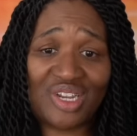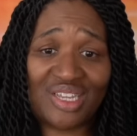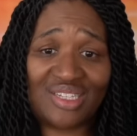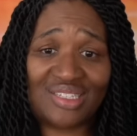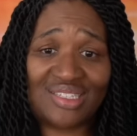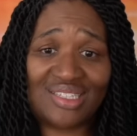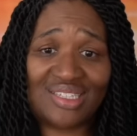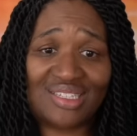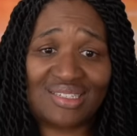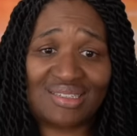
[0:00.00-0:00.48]
I
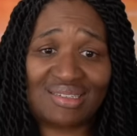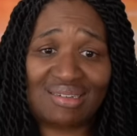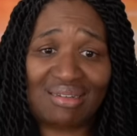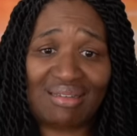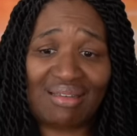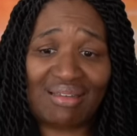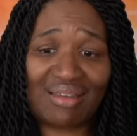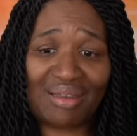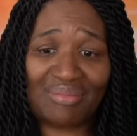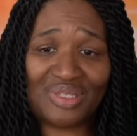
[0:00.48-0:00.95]
just,
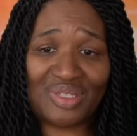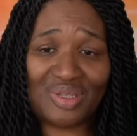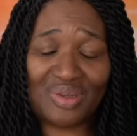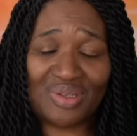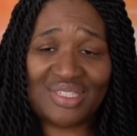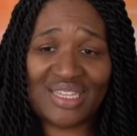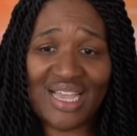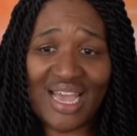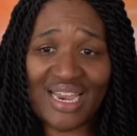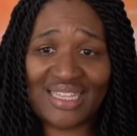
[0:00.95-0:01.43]
uh, I'm
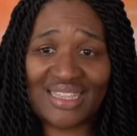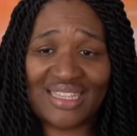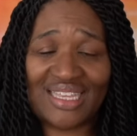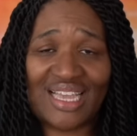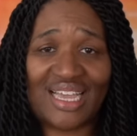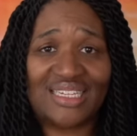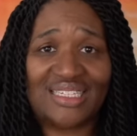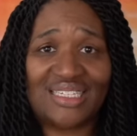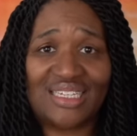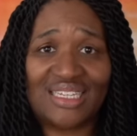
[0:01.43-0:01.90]
so sad at
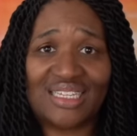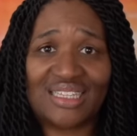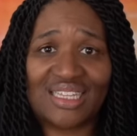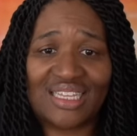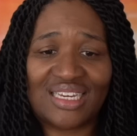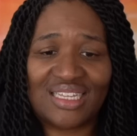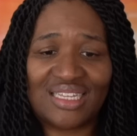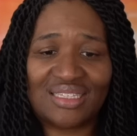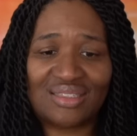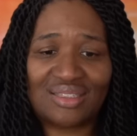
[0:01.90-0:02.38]
the idea
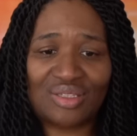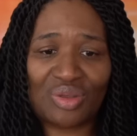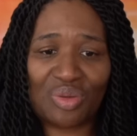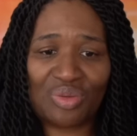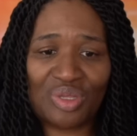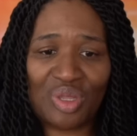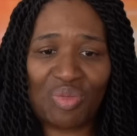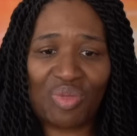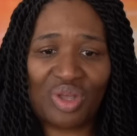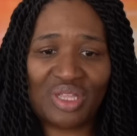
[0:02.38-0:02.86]
that it's
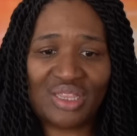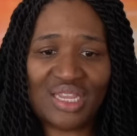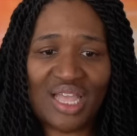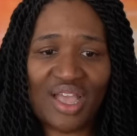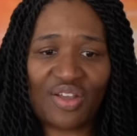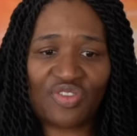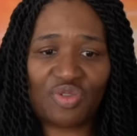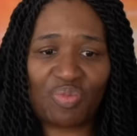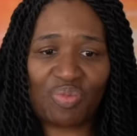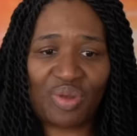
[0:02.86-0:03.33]
only one
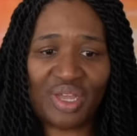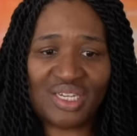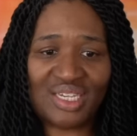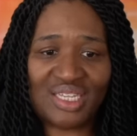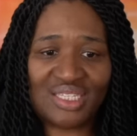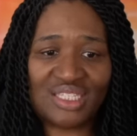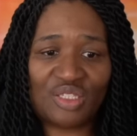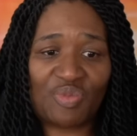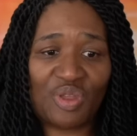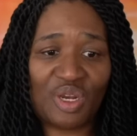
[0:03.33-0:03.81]
left, but
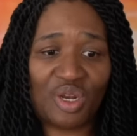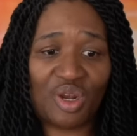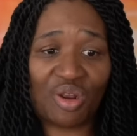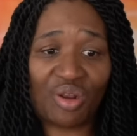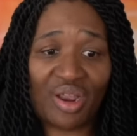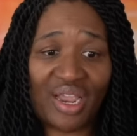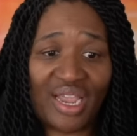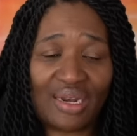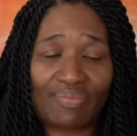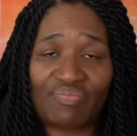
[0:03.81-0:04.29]
it's been
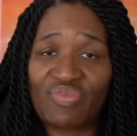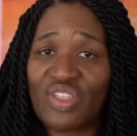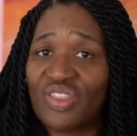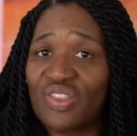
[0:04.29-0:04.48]
great.